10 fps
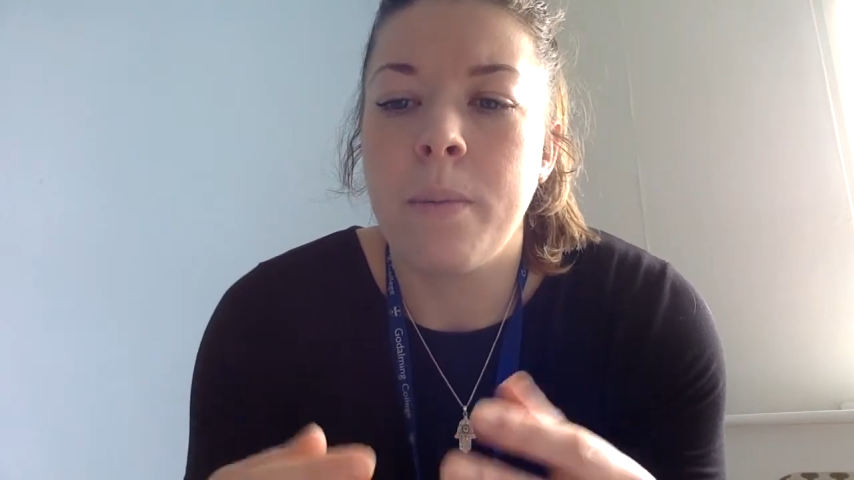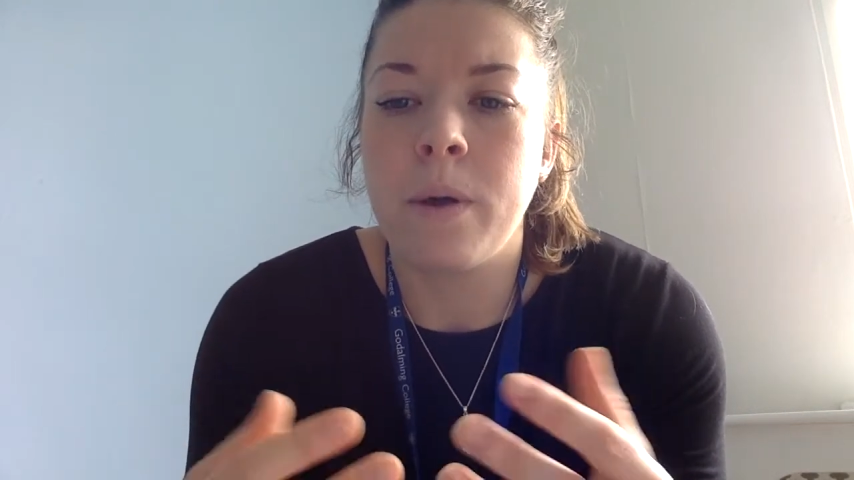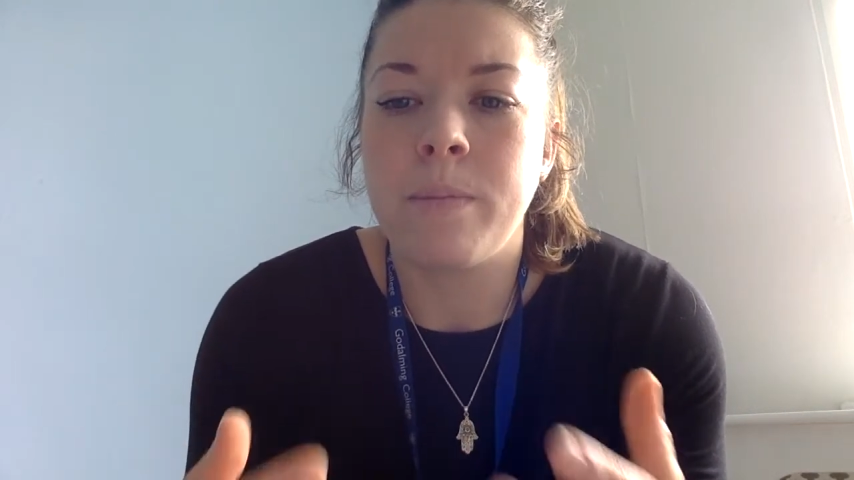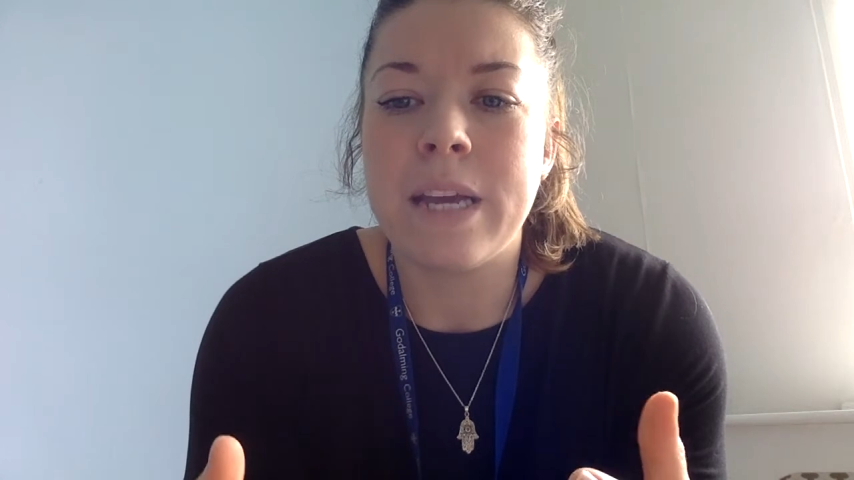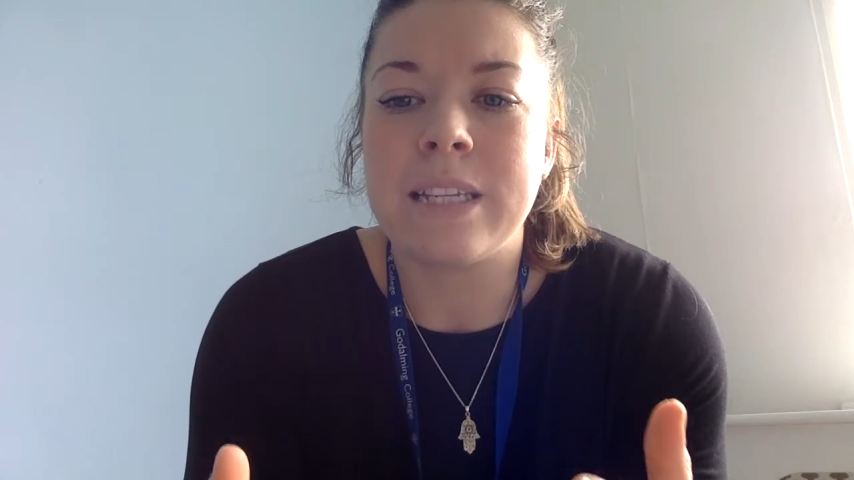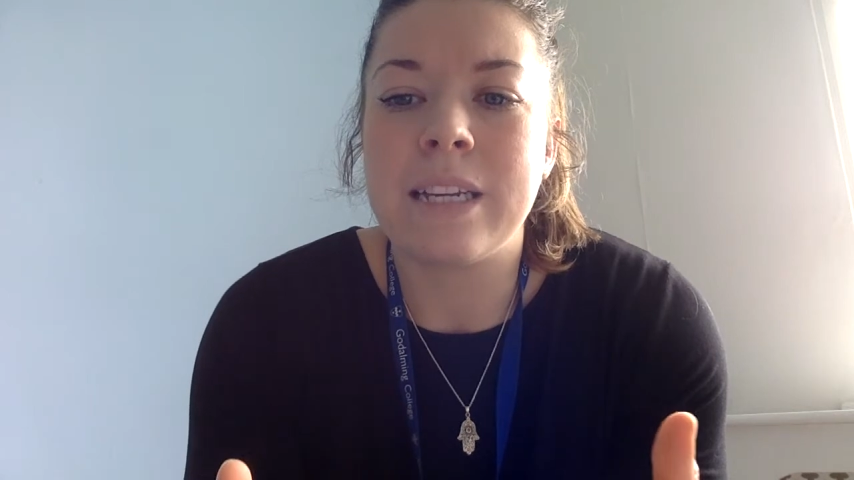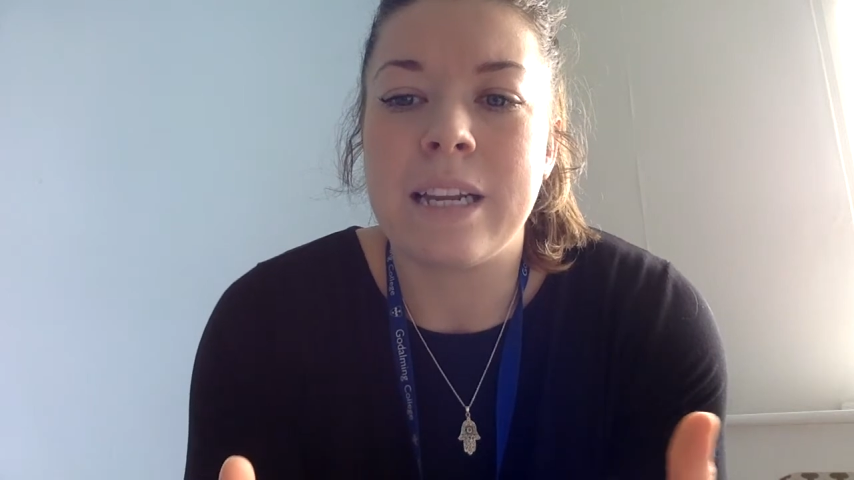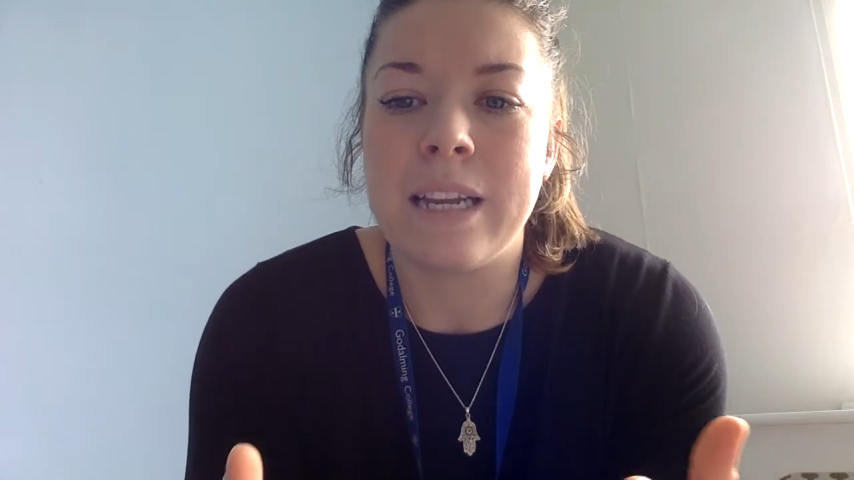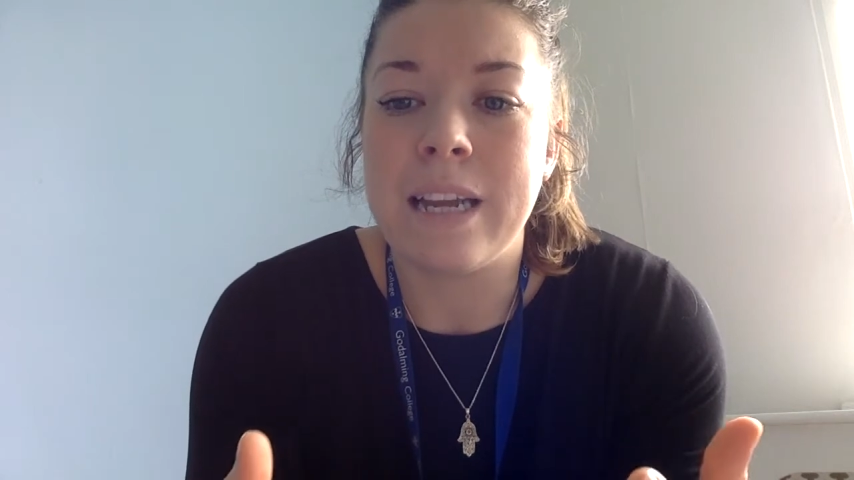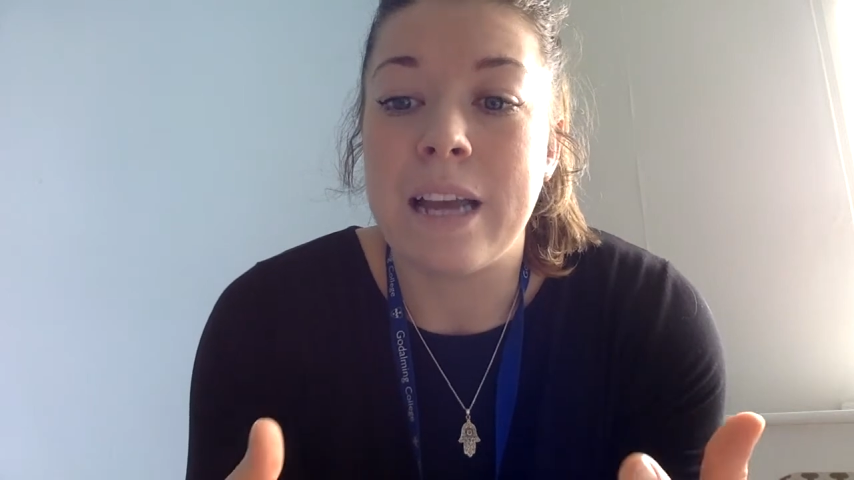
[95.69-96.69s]
But
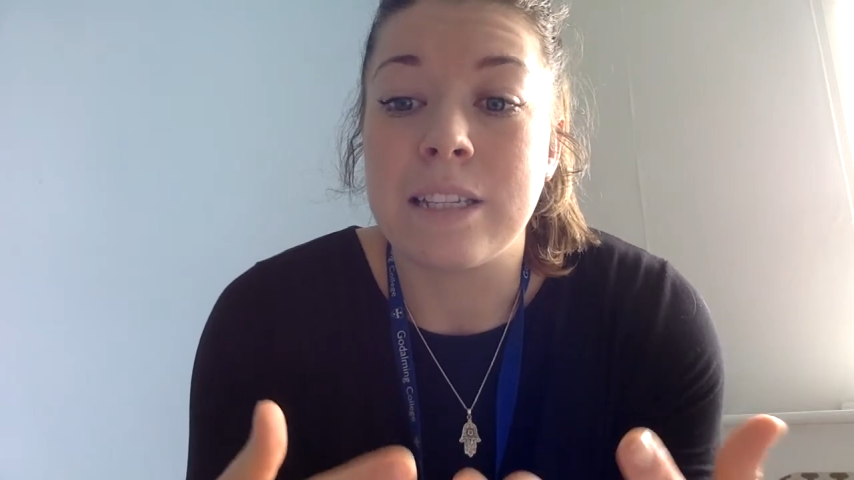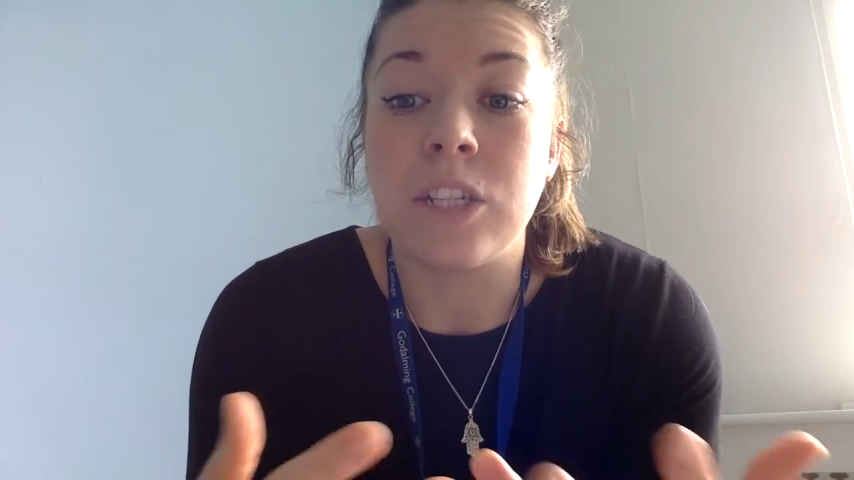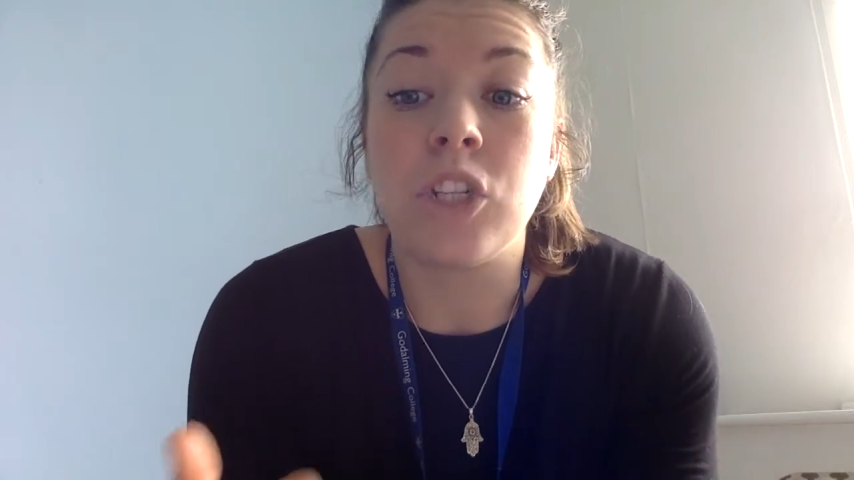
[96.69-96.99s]
basically, as a